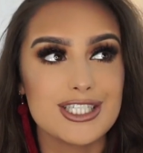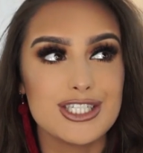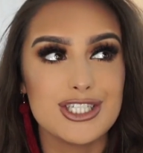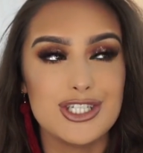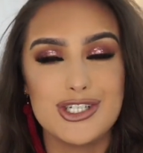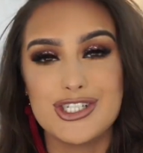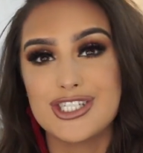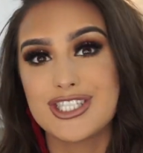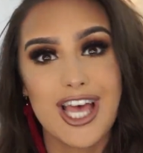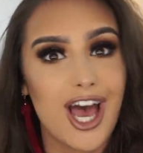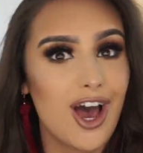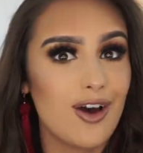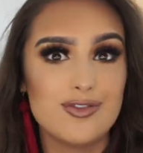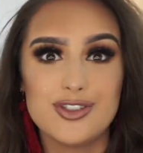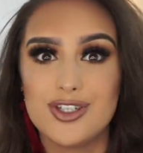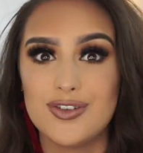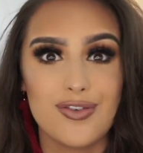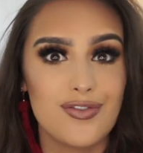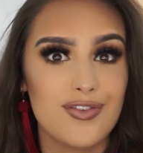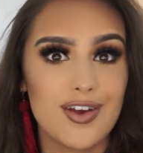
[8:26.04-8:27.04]
you just have
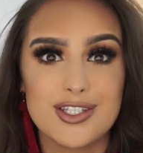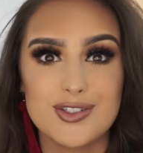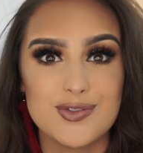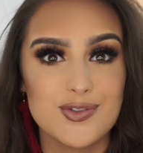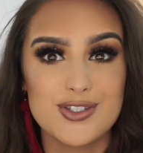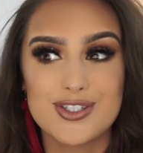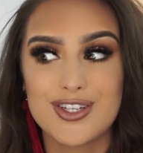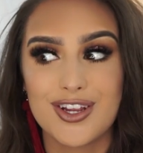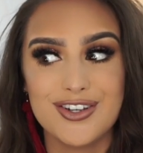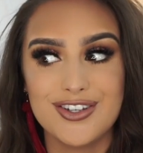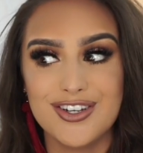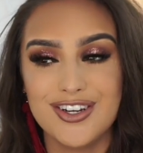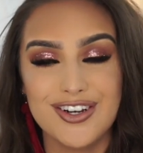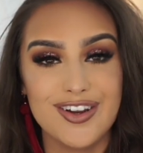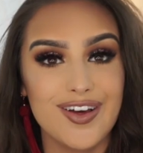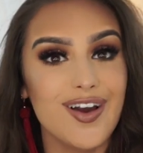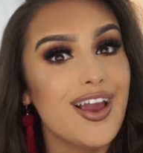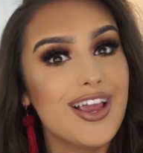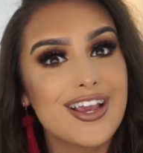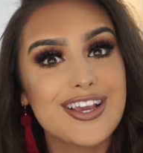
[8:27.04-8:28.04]
to for festivals, don't you?
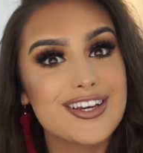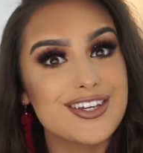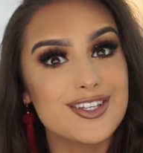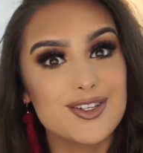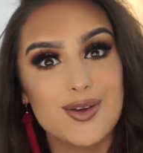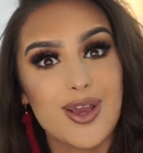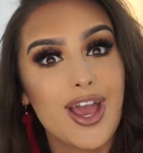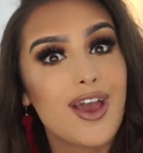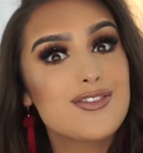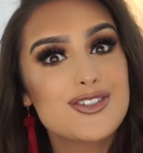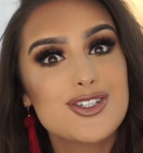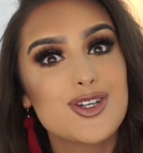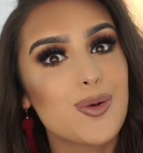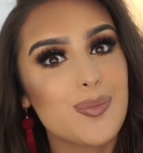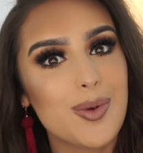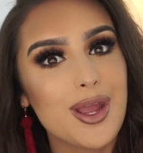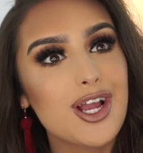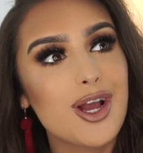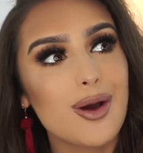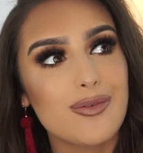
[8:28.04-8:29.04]
Like you have to do your
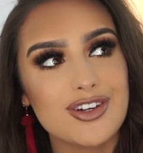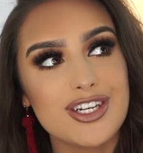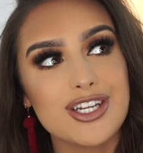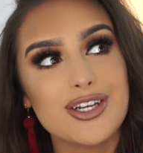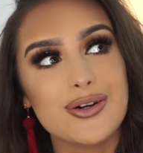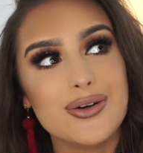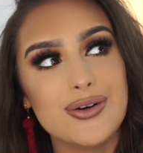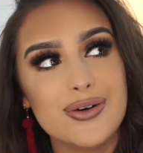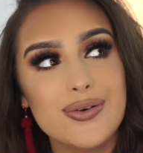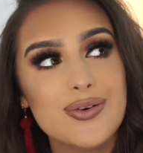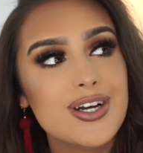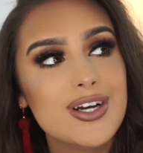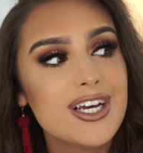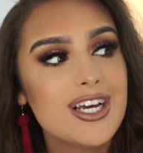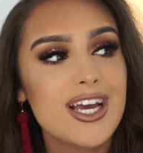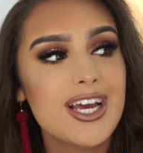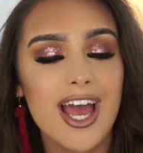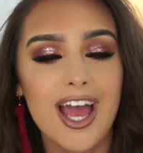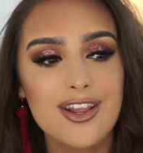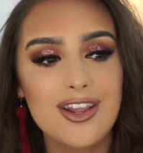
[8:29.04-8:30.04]
makeup really cool
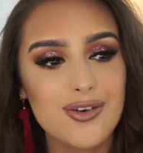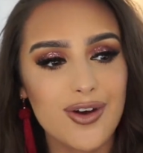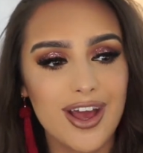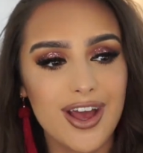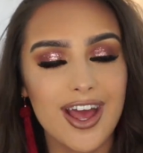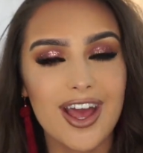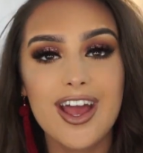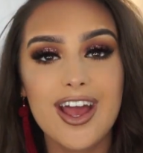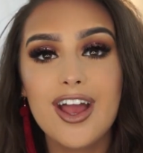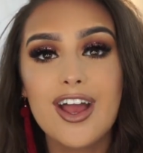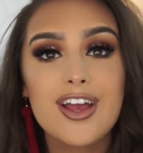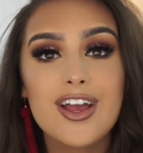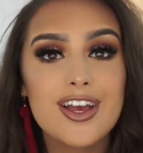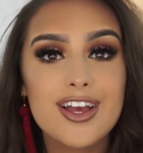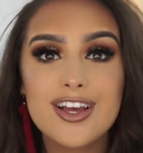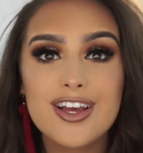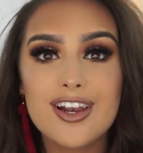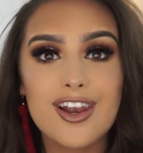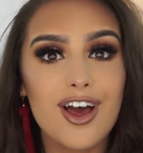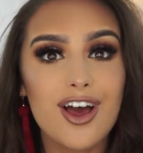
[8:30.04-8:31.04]
and your hair.
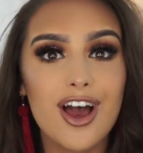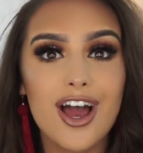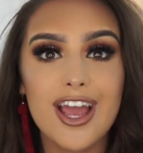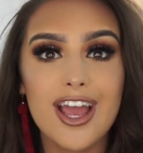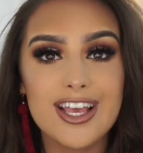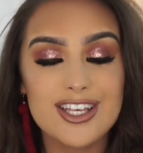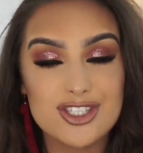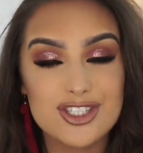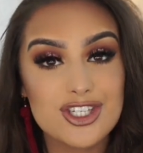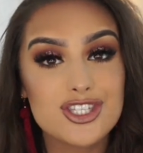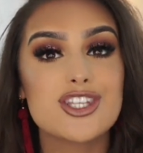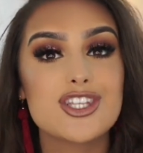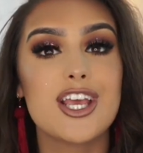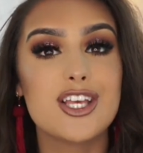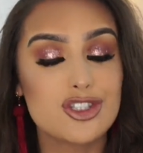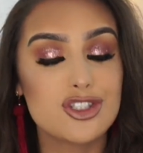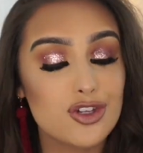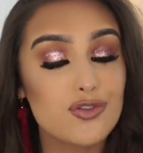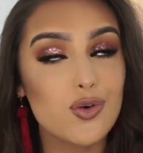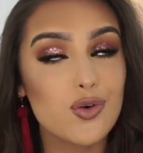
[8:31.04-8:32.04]
Like it's just,
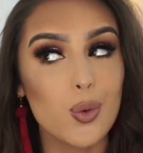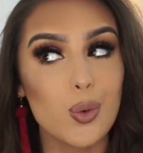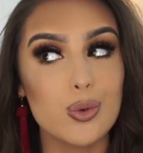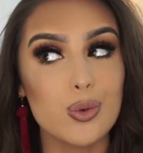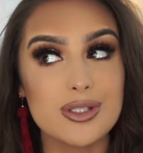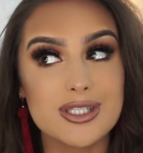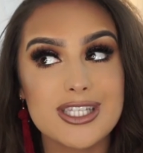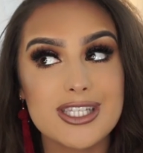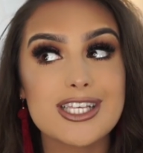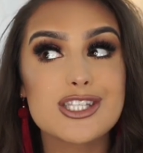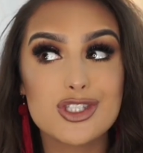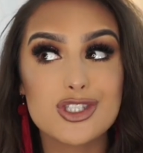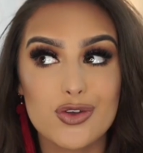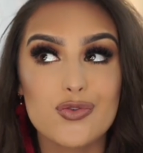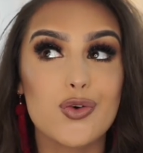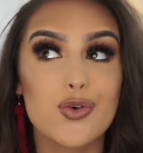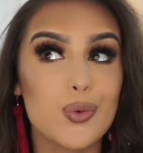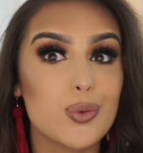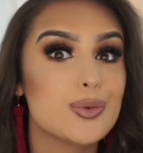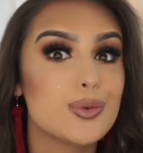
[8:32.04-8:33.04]
it's the rules, it's the
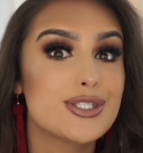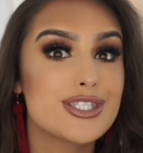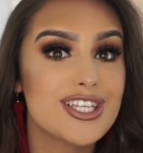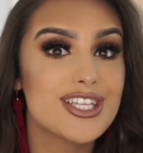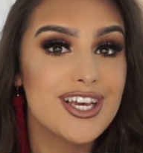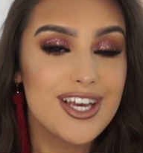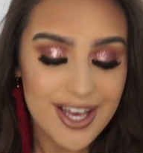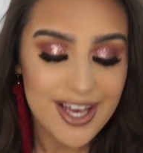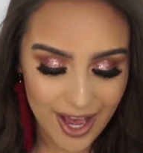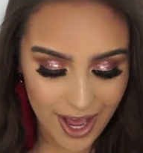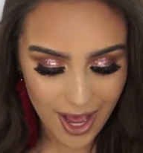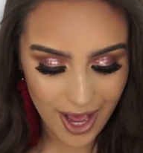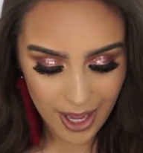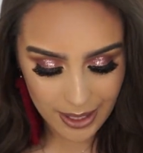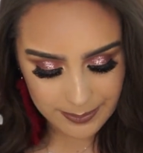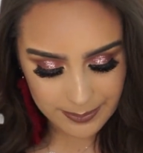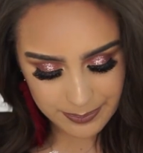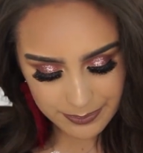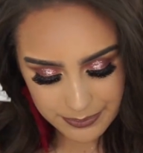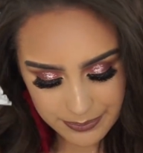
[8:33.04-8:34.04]
rules.
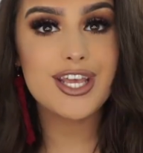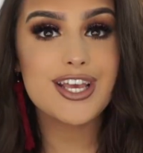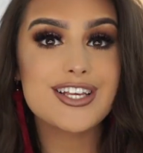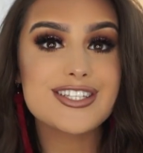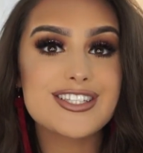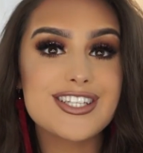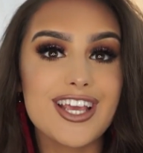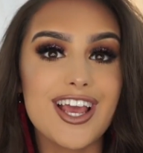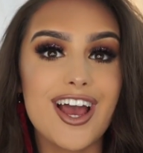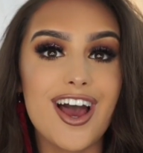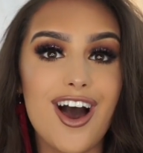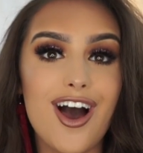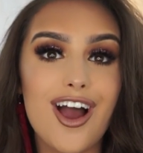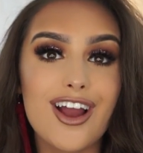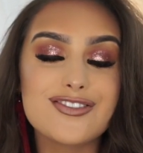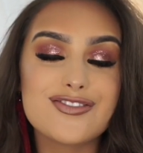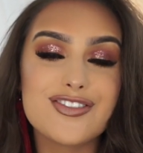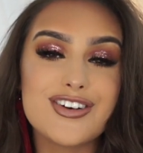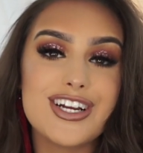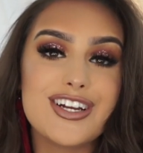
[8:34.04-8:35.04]
Um, so yeah,
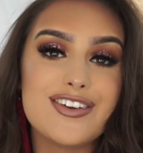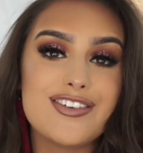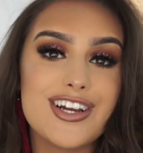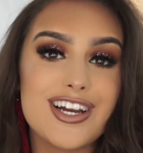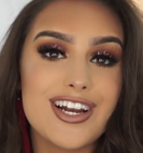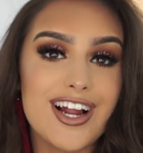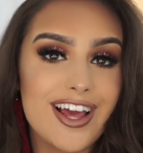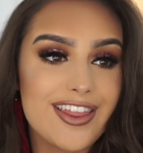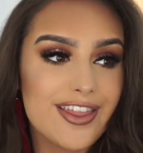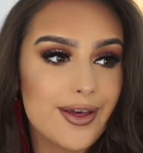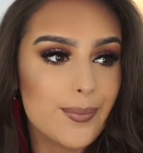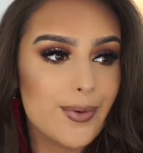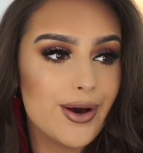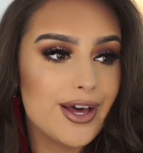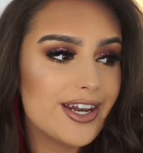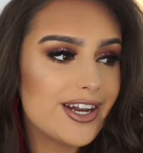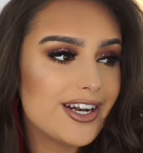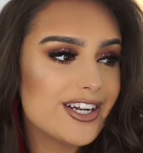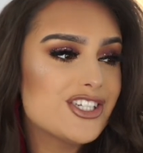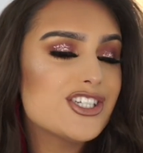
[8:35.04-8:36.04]
I really, really like that
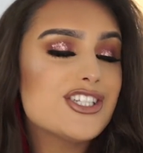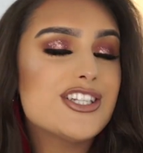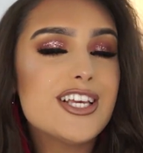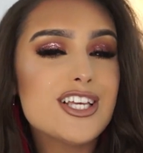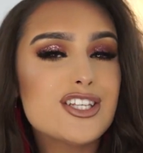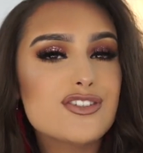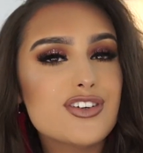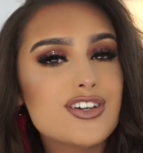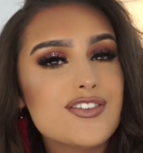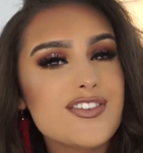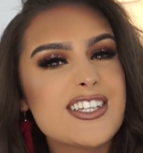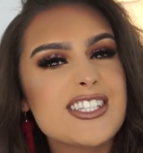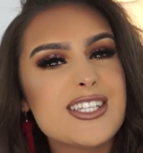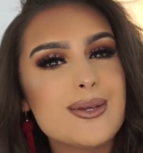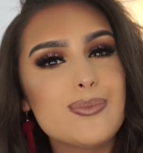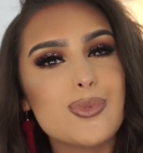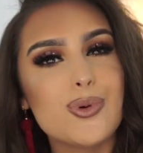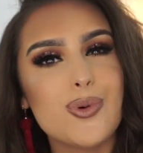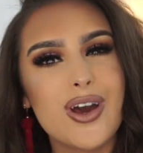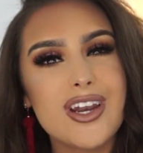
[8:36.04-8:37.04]
one. And I just think it's really, really
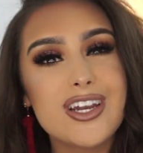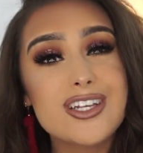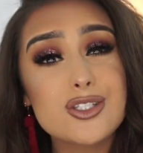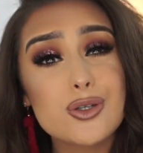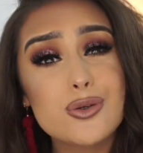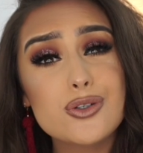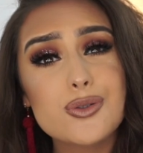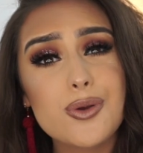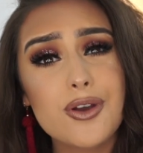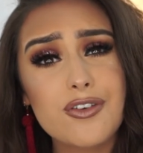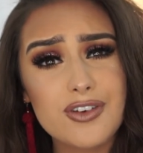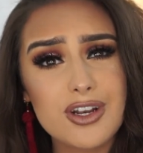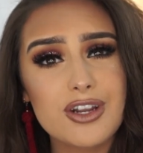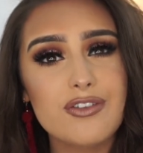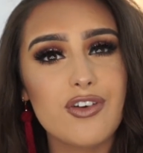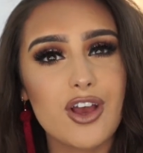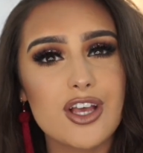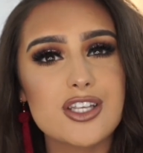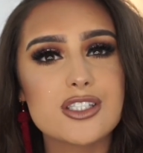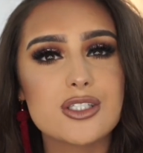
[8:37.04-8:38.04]
simple. And it's also a really
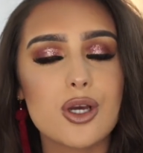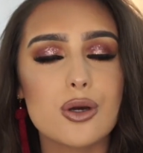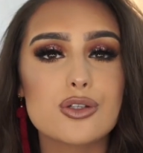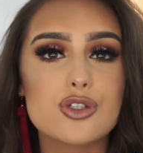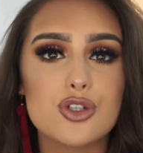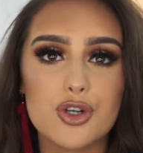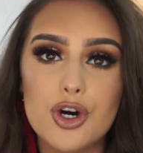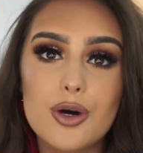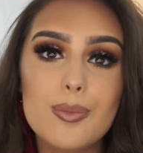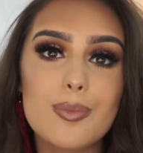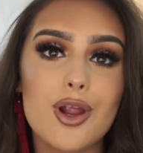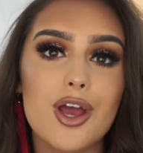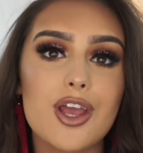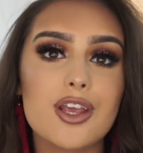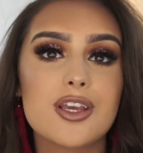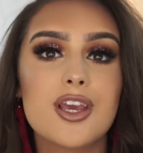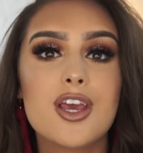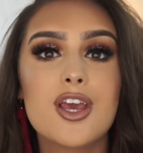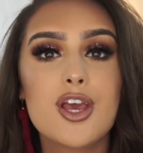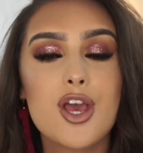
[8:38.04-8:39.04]
versatile top.
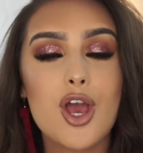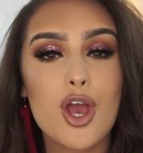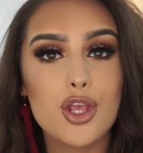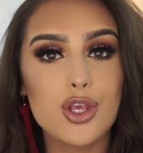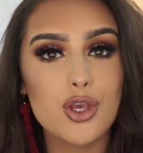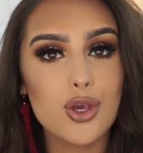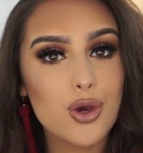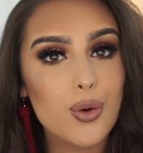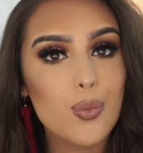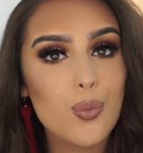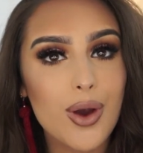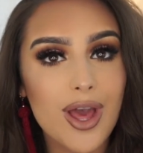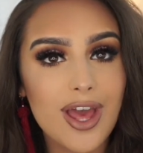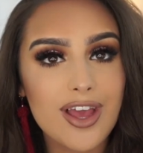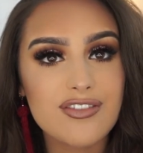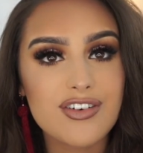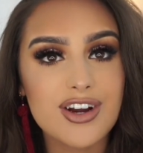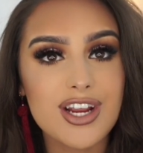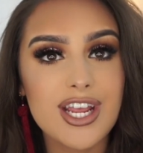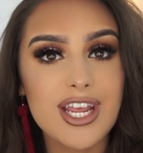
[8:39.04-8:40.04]
Like, you can
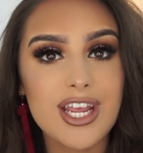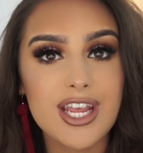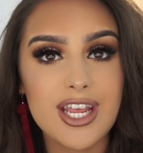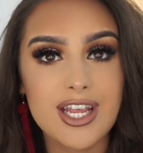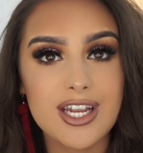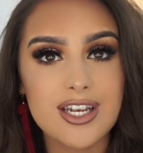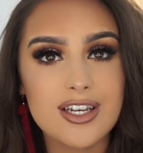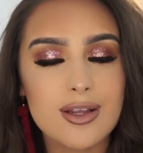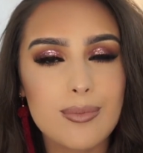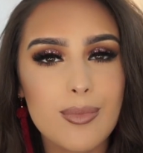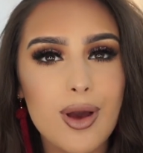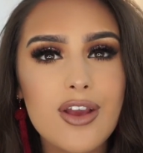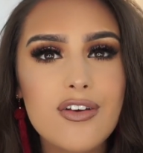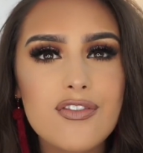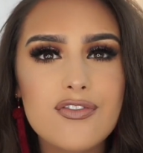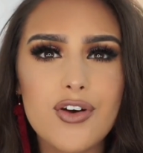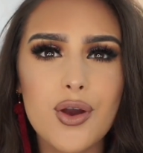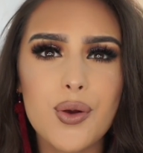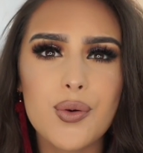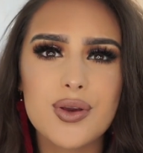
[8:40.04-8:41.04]
wear it in my
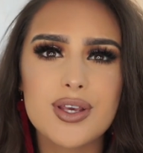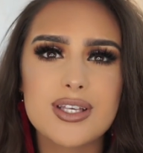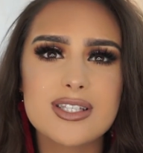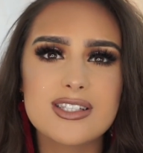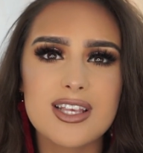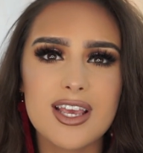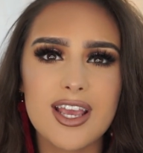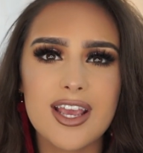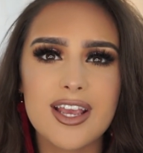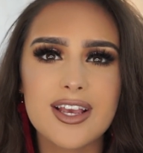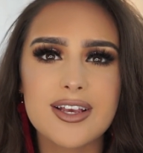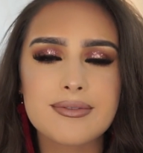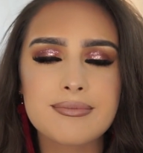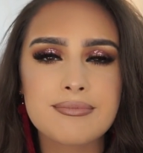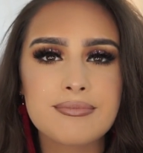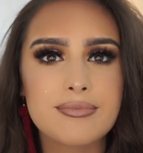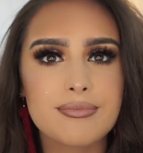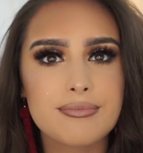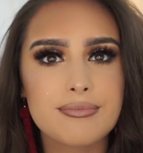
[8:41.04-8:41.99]
focusing...